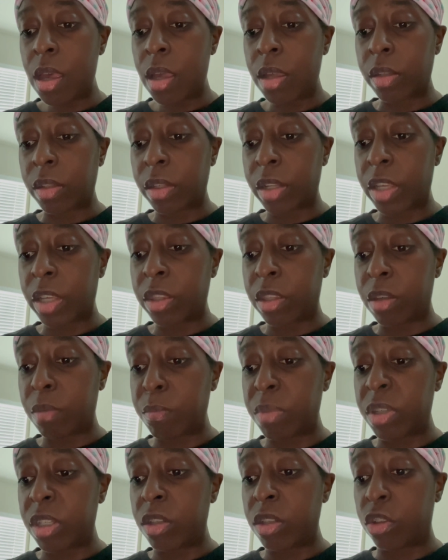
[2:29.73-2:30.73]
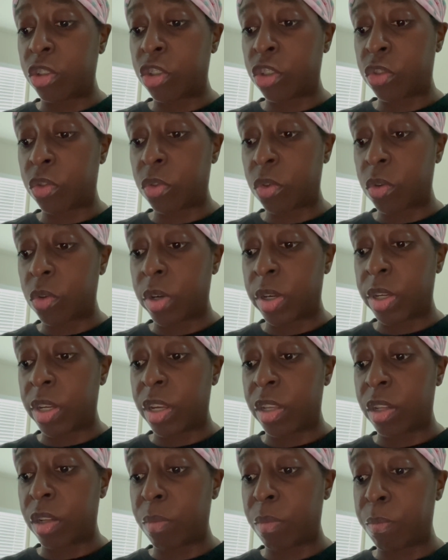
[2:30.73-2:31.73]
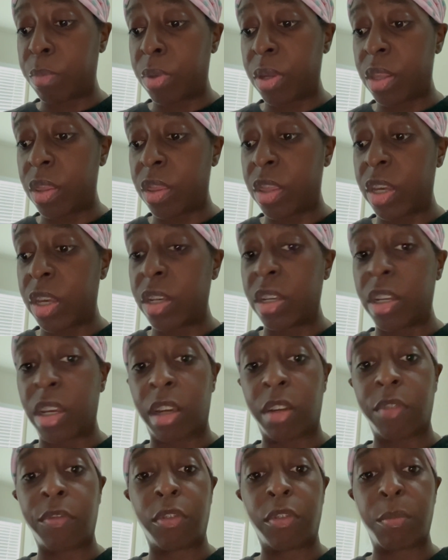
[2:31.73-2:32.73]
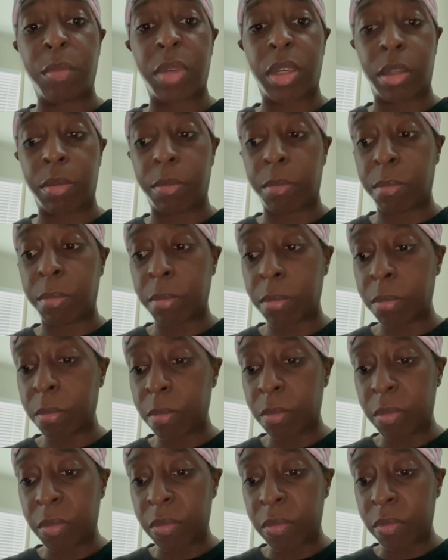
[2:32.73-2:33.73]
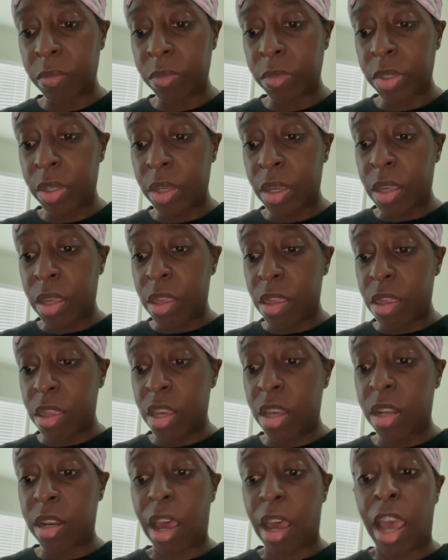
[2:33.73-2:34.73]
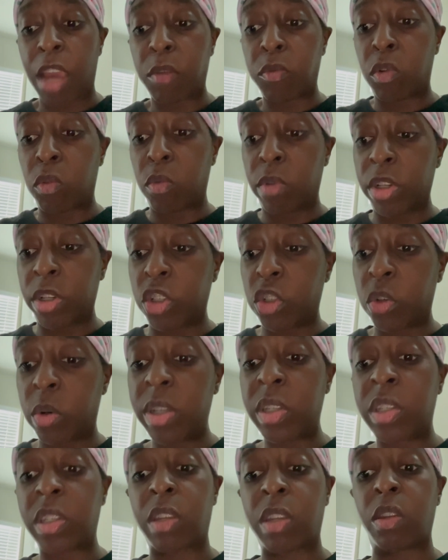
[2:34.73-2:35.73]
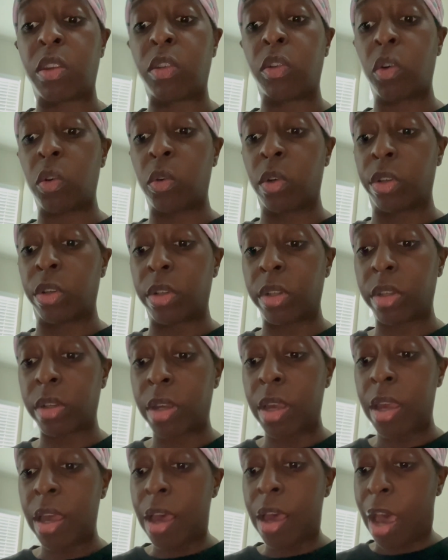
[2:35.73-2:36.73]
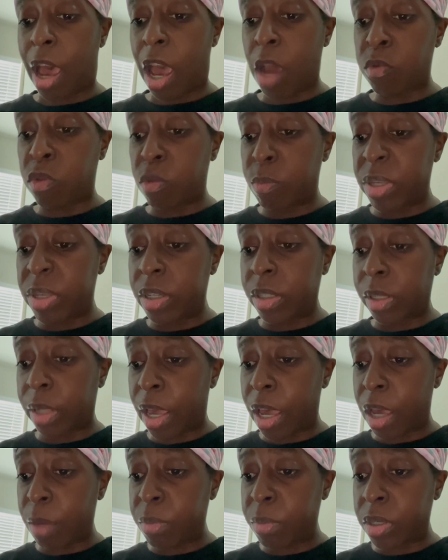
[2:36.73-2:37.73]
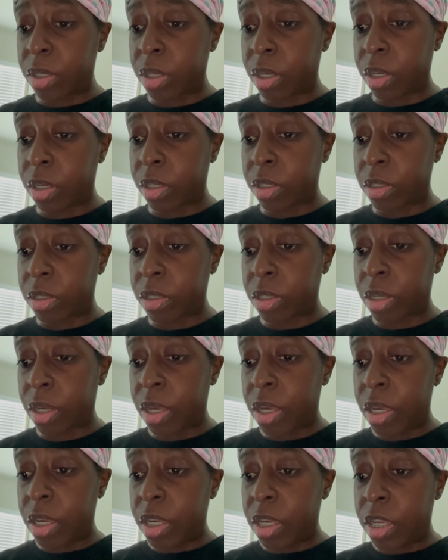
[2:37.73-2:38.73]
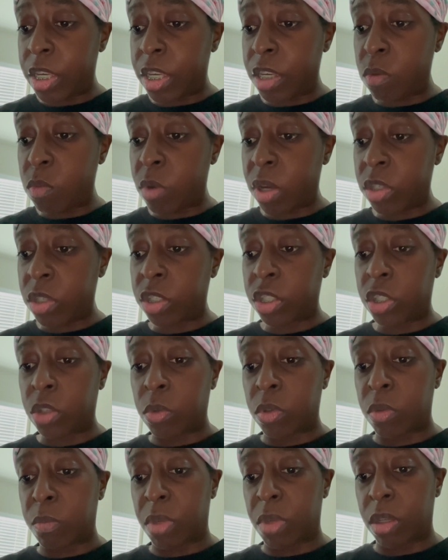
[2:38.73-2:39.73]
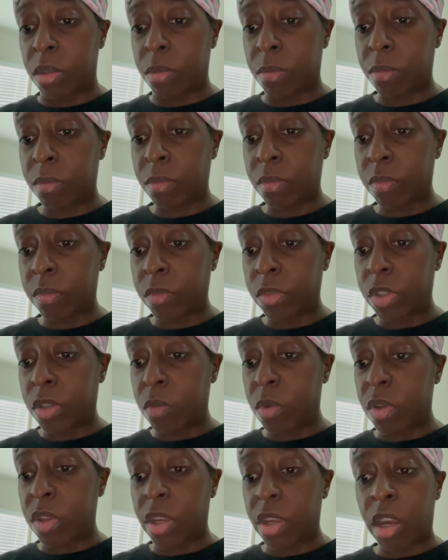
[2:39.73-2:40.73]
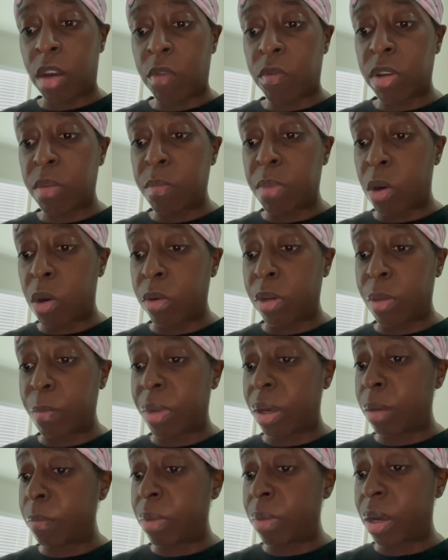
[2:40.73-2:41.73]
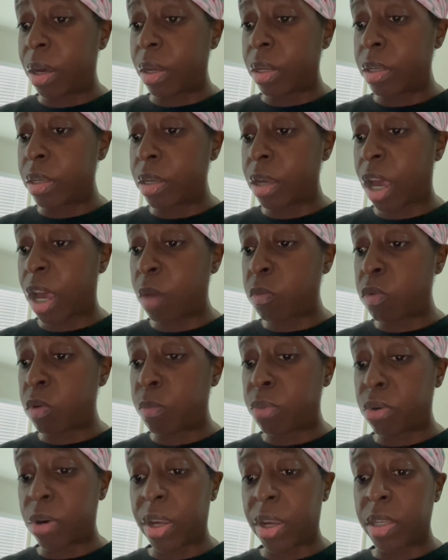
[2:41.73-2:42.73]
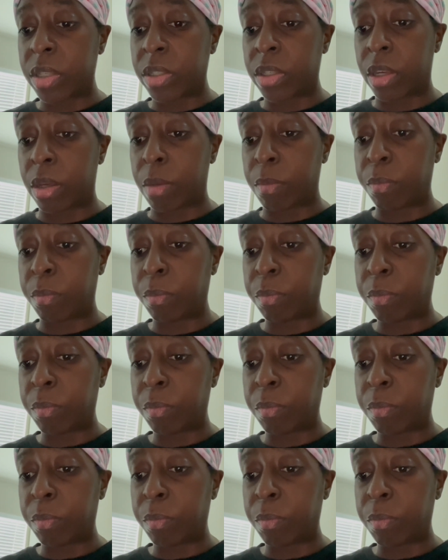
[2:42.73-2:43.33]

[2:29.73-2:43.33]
Let them be destroyed in the pit they dug for me. Then I will rejoice in the Lord. I will be glad because he rescues me. With every bone in my body, I will praise him.